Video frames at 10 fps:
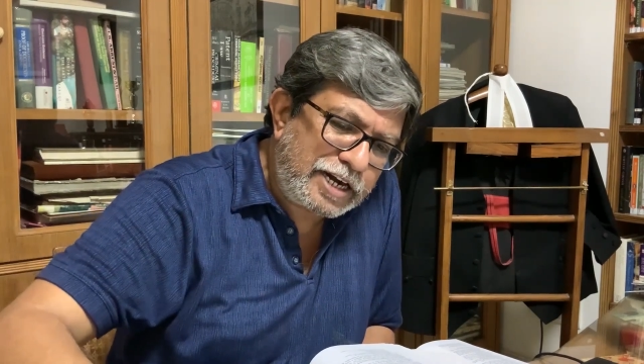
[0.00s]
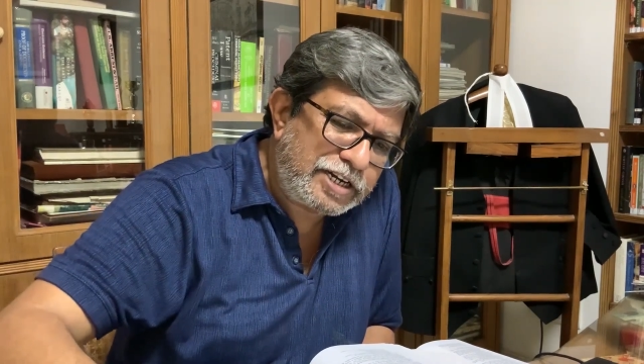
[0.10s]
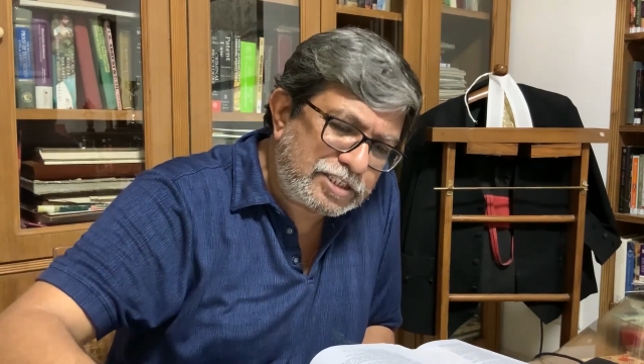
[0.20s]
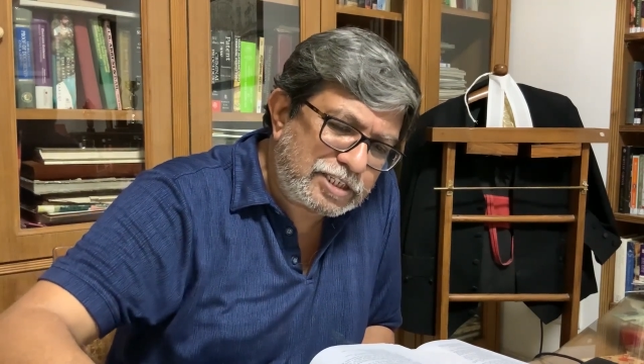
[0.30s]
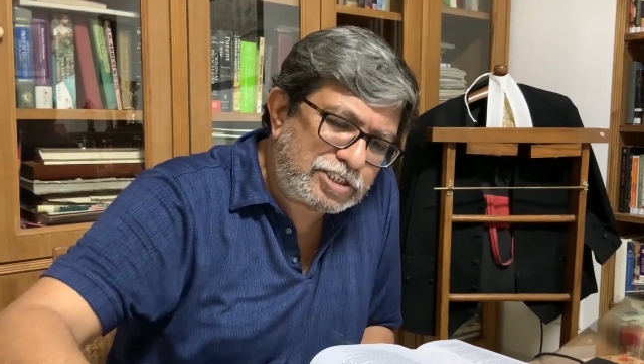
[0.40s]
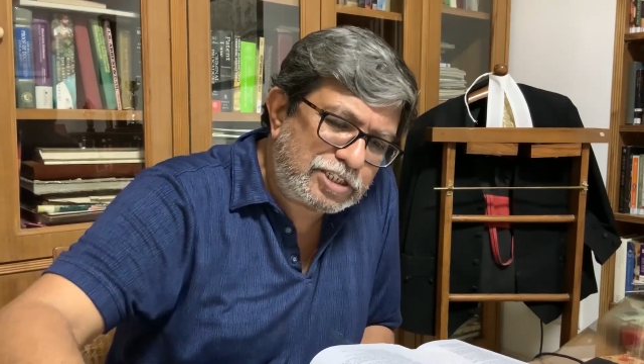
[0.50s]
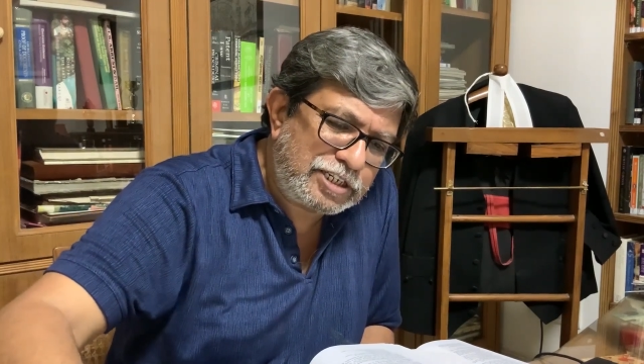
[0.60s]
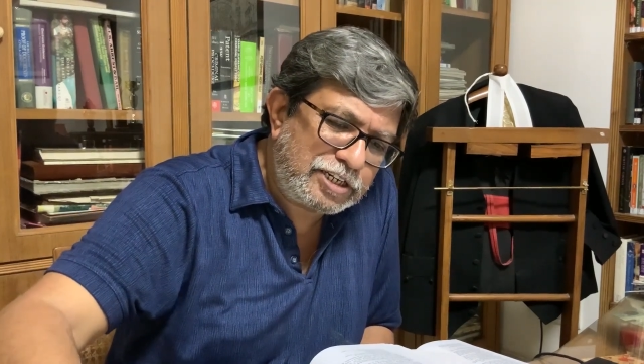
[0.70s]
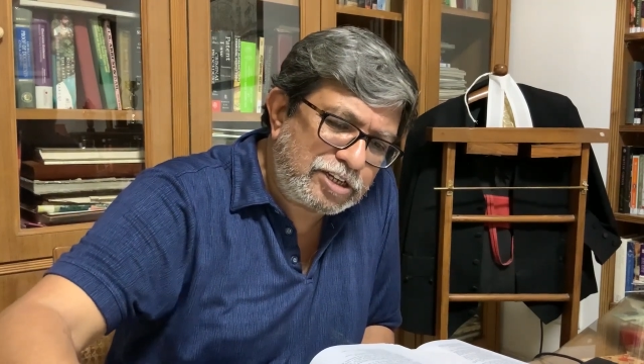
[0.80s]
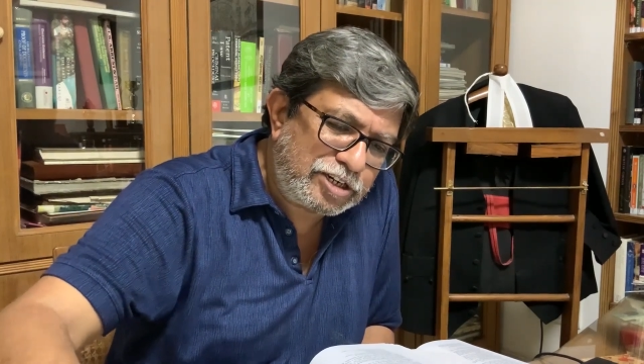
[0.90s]
had discussed
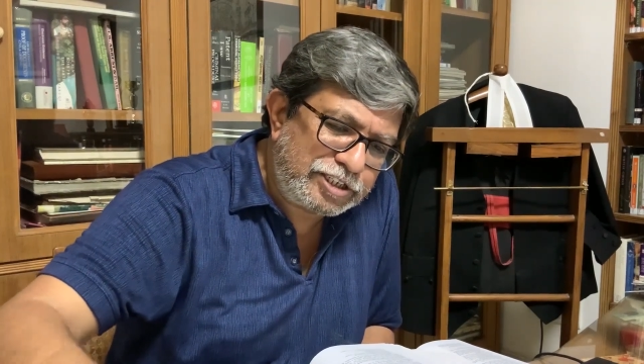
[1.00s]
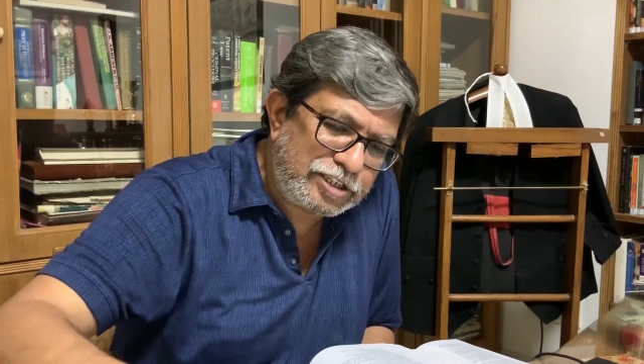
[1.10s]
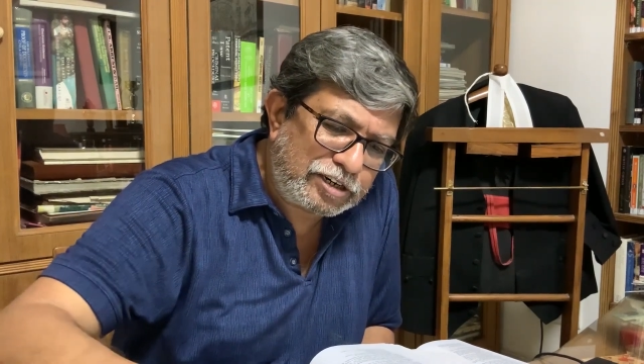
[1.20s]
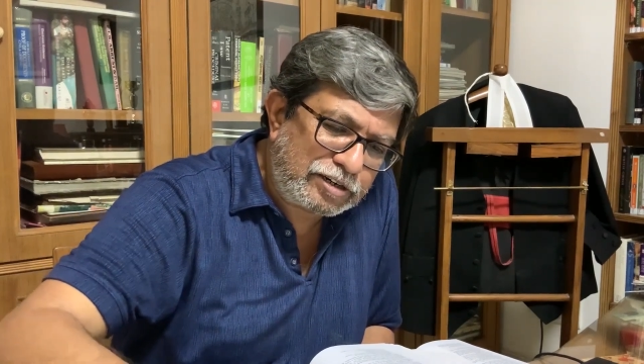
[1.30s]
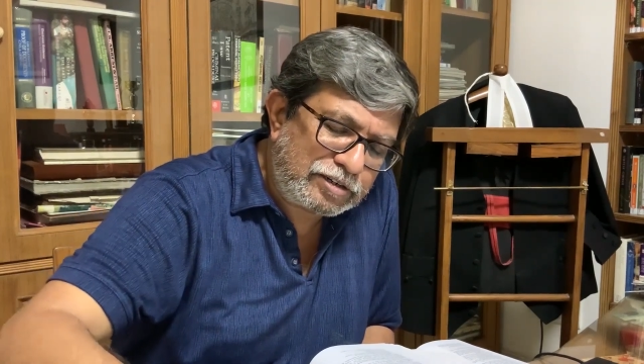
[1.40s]
in an earlier